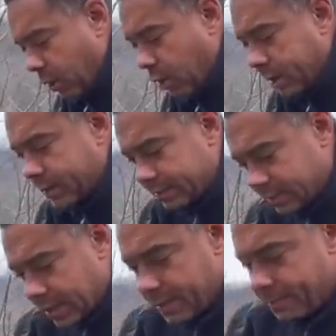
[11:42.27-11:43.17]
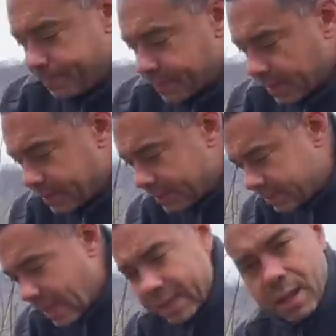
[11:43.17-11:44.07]
look at this, this is
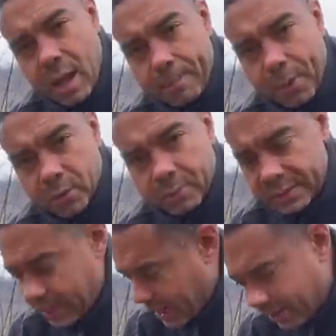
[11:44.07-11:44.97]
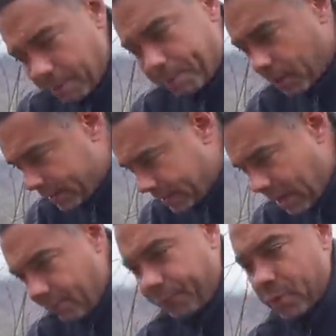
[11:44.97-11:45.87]
that compost we did. I could have put it
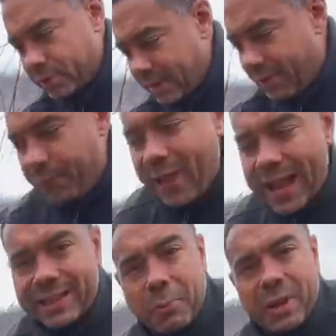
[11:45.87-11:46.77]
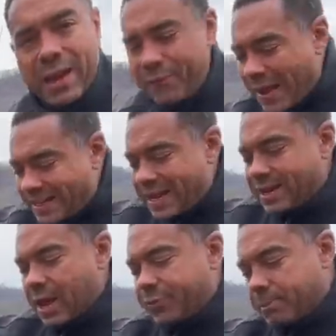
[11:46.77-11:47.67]
down first. In fact, I would, if I did
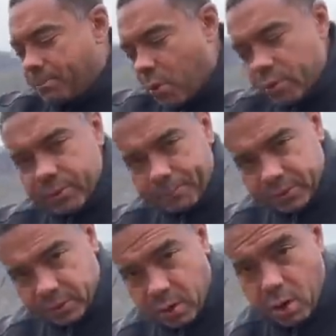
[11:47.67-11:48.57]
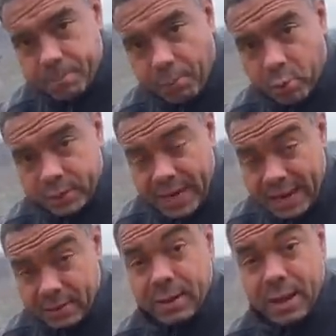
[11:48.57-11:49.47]
nothing more than put the cardboard
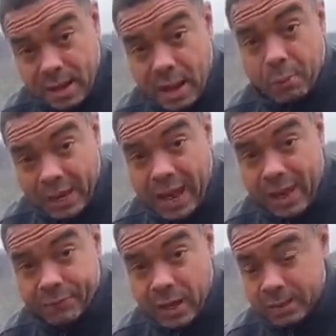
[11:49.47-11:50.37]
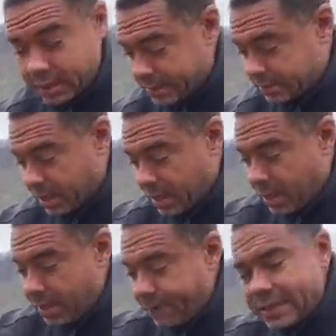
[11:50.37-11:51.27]
down, and we have done this,
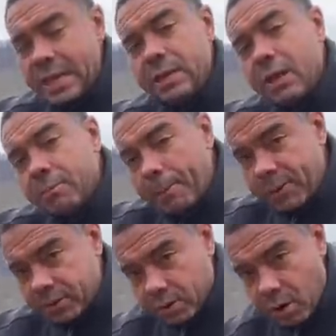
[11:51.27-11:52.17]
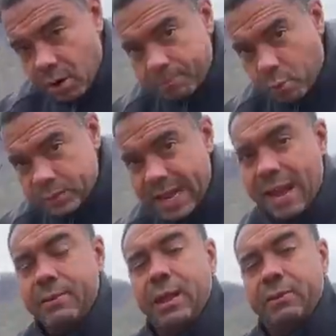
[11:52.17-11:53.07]
if I did nothing but put the cardboard
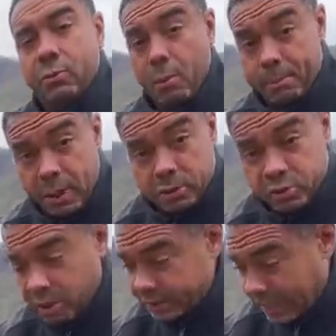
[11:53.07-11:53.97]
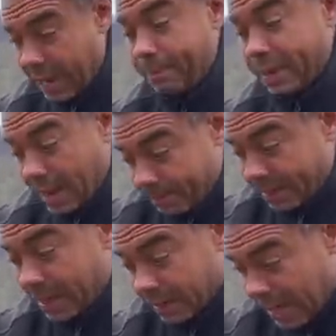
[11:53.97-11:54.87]
down and throw mulch on top, and I mean
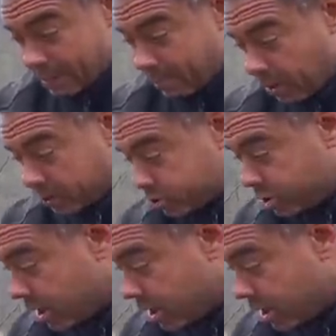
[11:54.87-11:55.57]
a lot of mulch,